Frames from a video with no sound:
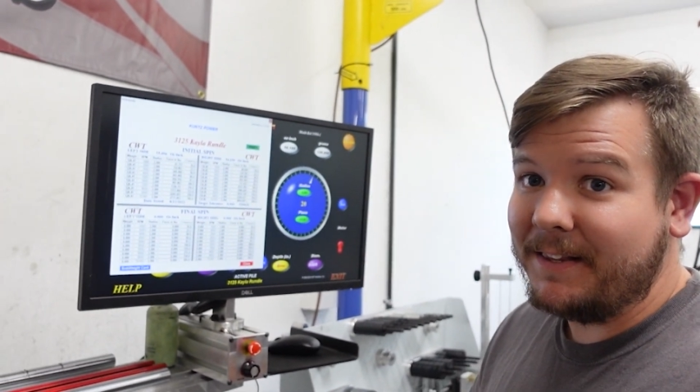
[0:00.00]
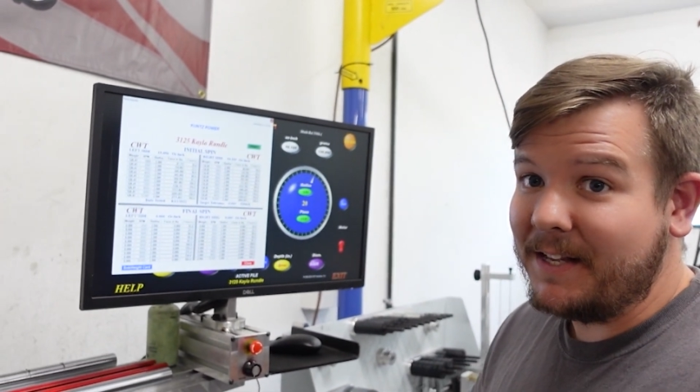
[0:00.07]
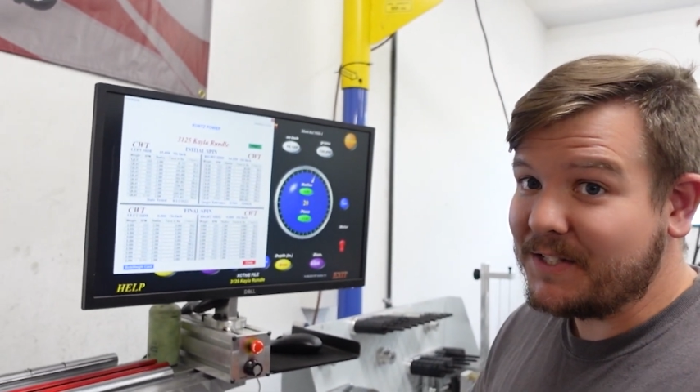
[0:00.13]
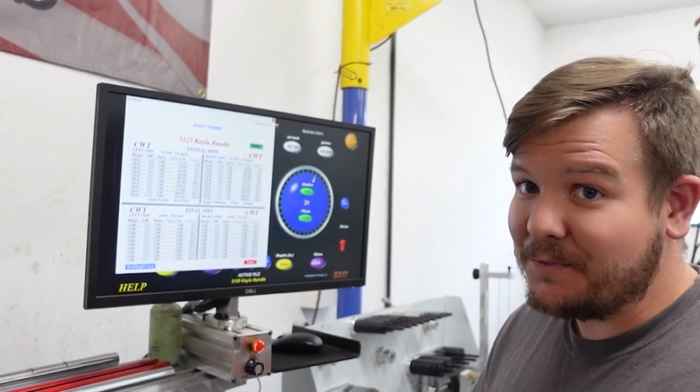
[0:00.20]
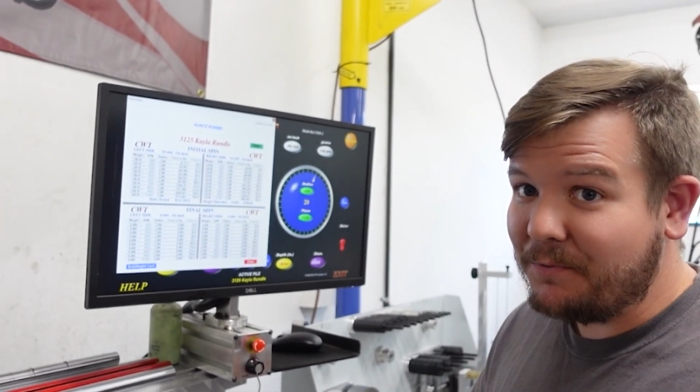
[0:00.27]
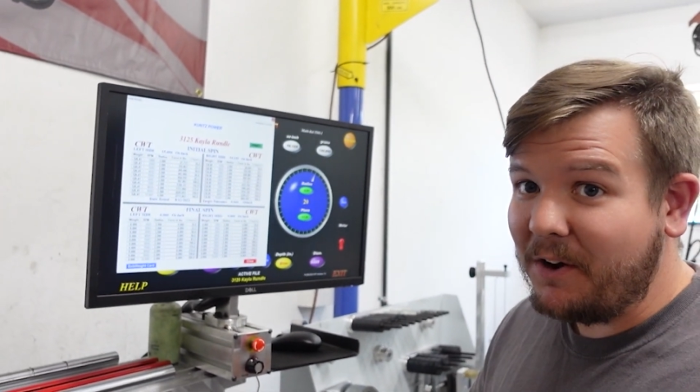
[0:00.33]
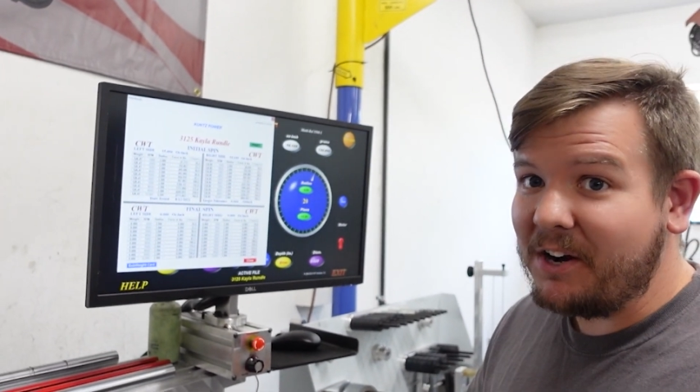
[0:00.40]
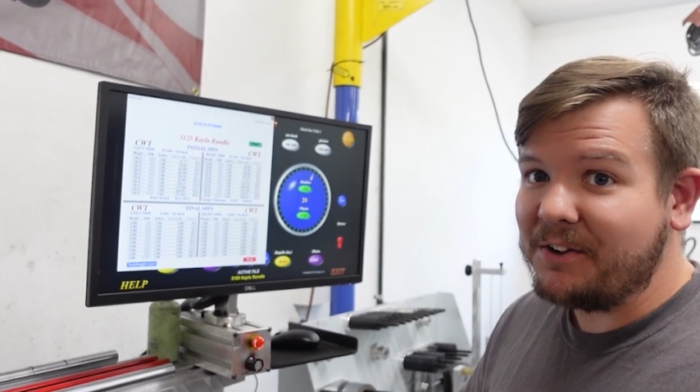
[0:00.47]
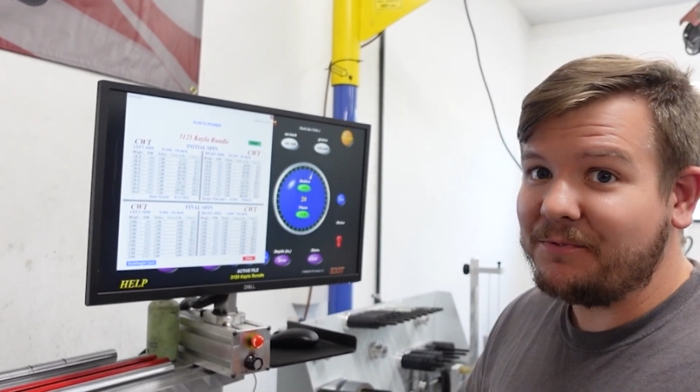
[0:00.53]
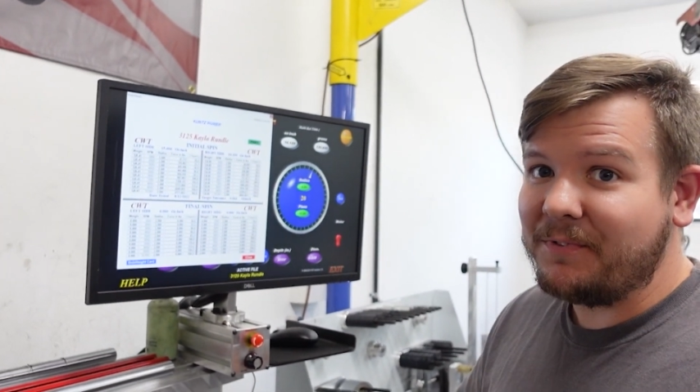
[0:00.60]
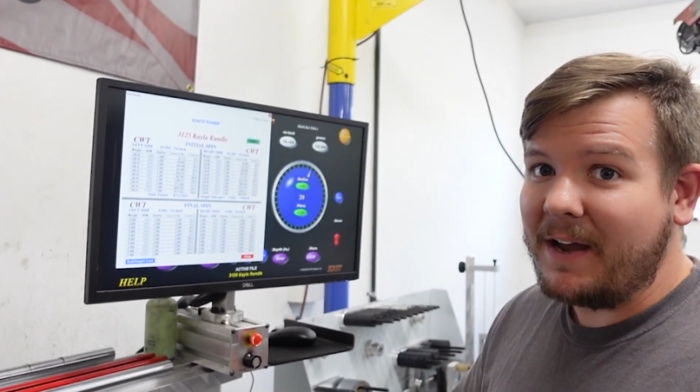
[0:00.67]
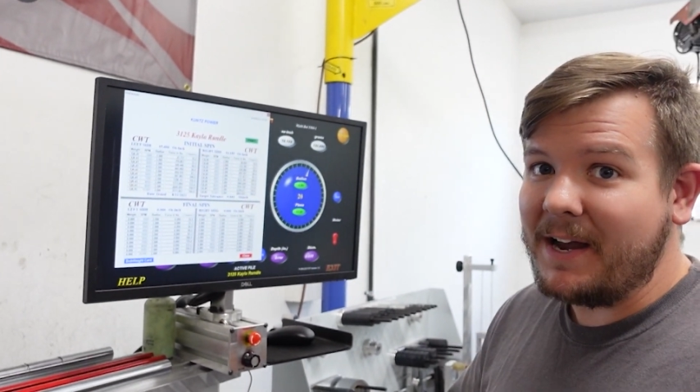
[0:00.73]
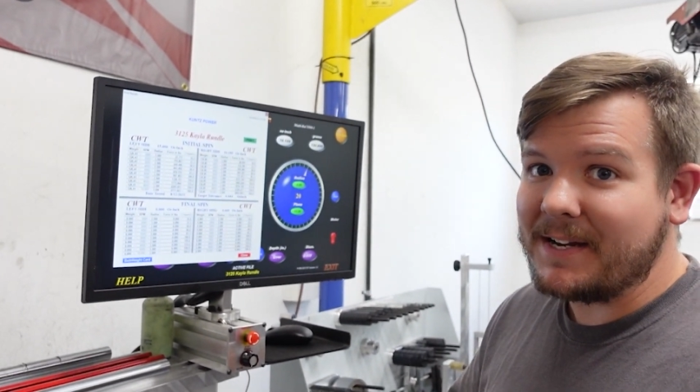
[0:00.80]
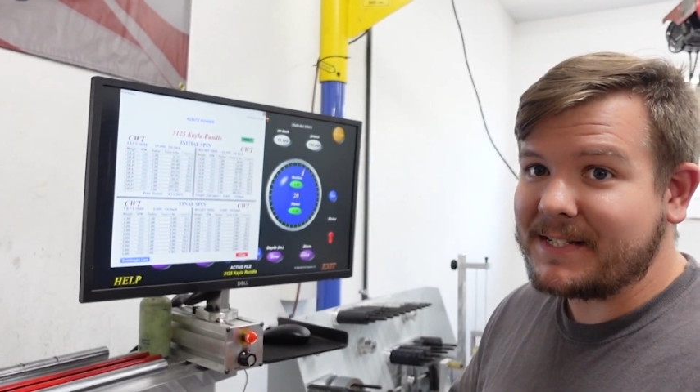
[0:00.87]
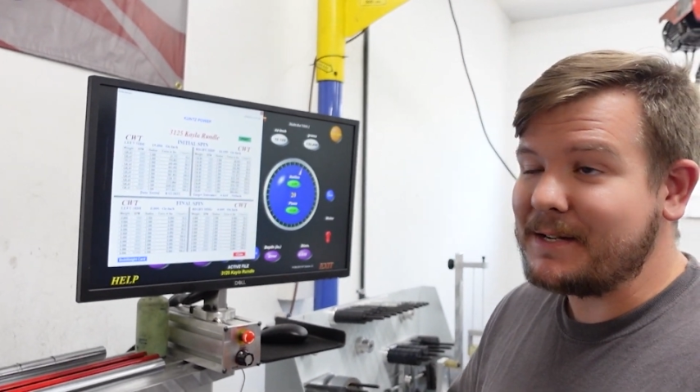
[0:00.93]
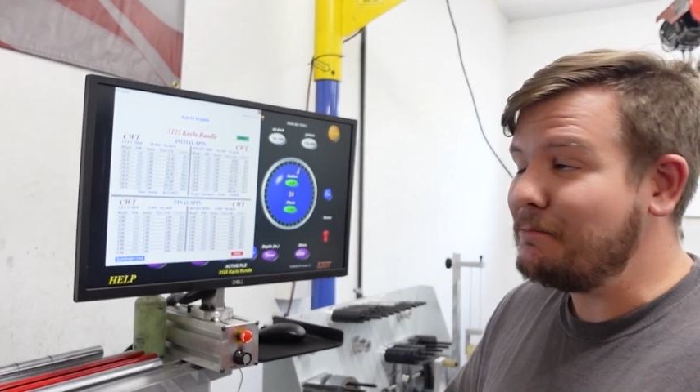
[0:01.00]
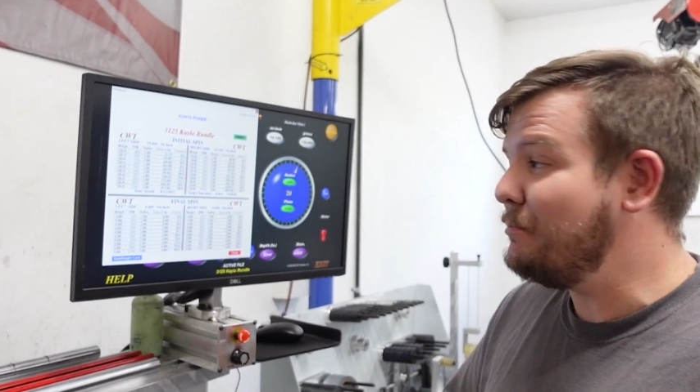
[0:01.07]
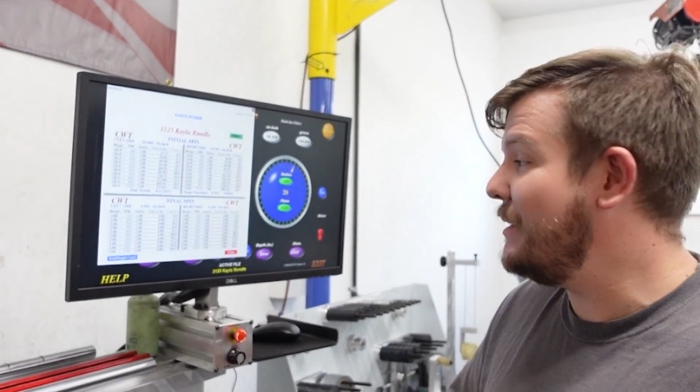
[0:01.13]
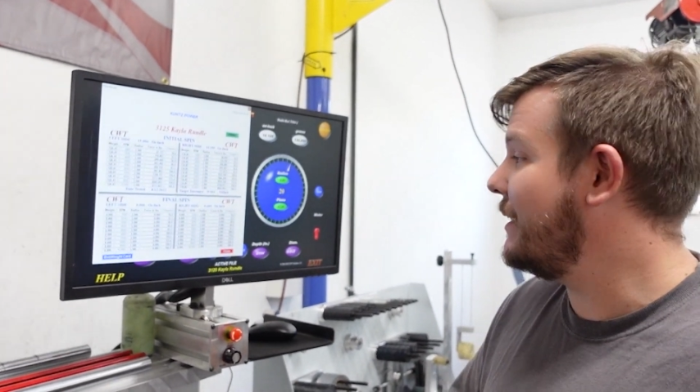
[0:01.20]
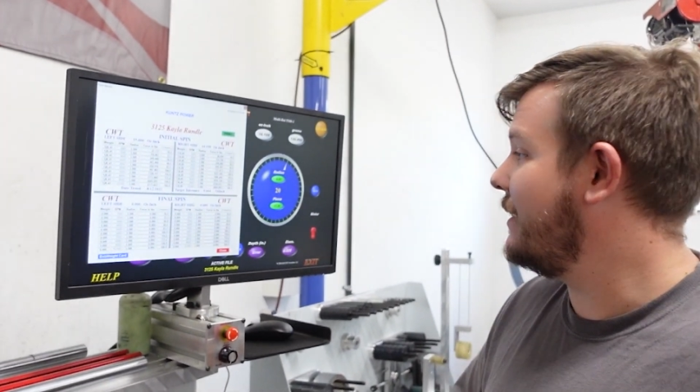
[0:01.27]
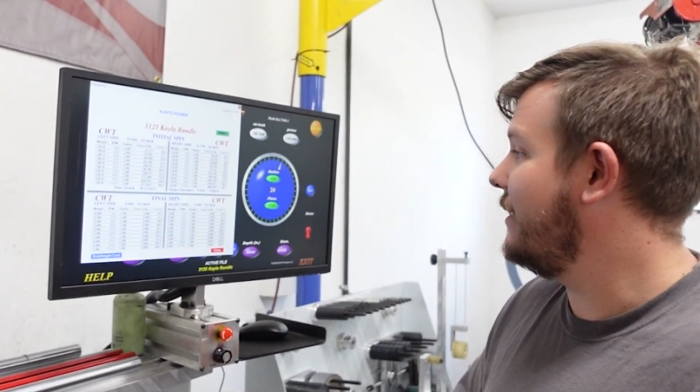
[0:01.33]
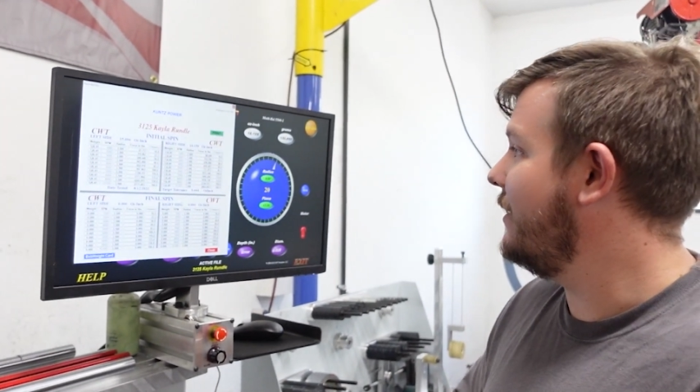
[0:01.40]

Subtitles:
And that's very fast, a big